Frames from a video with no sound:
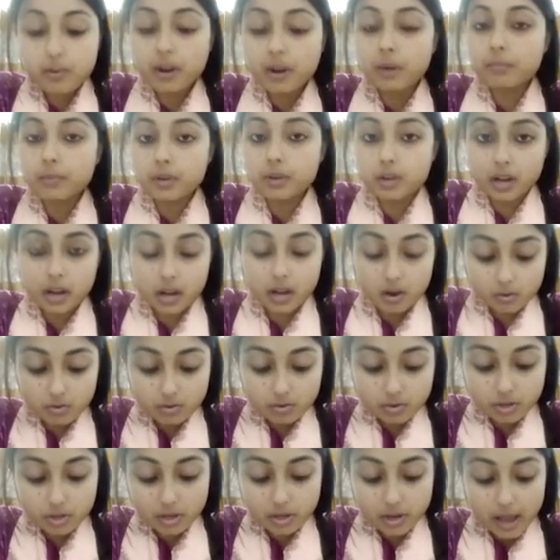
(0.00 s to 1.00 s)
from
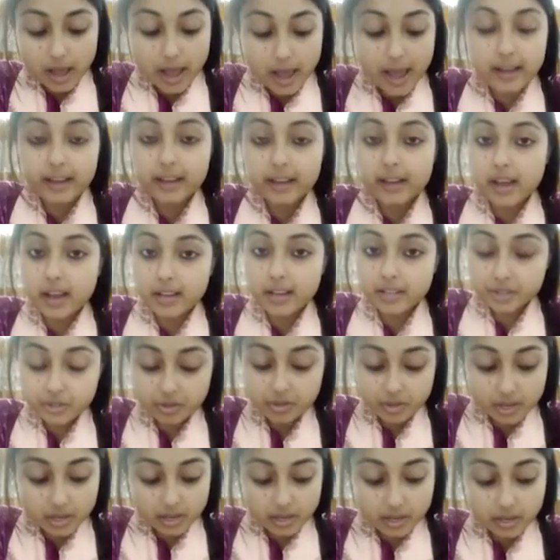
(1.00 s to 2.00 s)
cloud, and
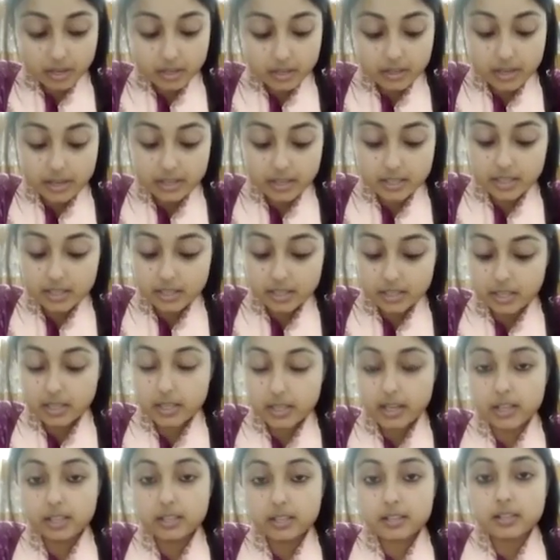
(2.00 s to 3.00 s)
naturally that
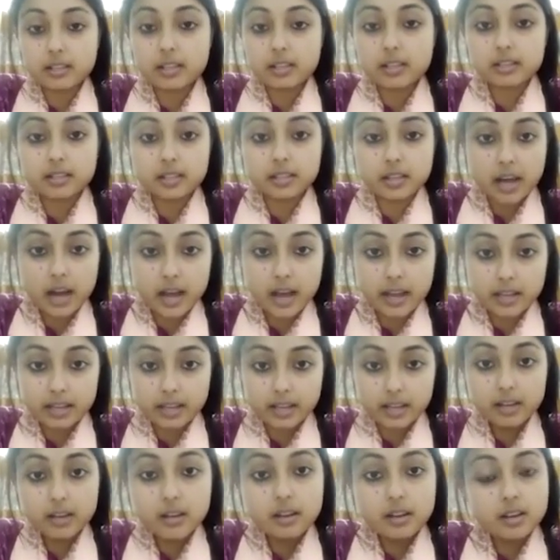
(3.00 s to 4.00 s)
indicates the sky
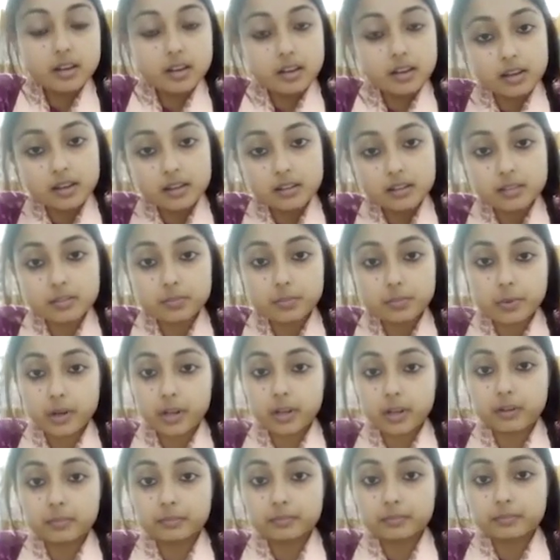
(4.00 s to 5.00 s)
in spring.